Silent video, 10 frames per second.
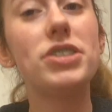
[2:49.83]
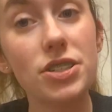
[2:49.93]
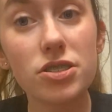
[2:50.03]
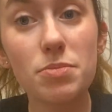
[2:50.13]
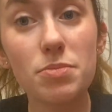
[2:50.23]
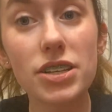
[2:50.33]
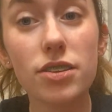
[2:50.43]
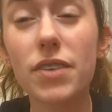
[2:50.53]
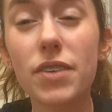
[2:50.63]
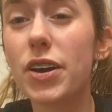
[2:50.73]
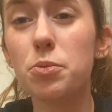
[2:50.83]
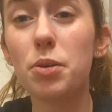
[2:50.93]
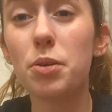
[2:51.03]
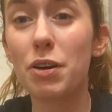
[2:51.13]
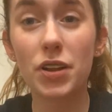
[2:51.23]
teachers the best in life. I hope
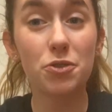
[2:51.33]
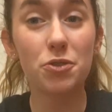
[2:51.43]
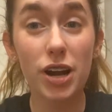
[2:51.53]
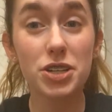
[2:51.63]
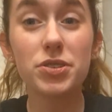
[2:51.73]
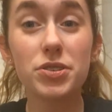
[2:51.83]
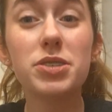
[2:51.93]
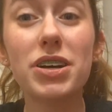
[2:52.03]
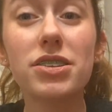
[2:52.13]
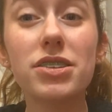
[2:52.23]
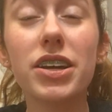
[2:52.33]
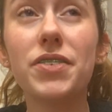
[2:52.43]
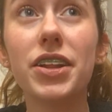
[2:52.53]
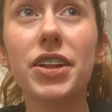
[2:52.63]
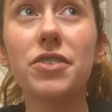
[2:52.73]
all my fellow graduates the best in life.
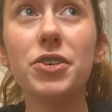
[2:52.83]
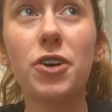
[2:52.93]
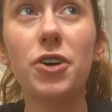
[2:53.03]
I love you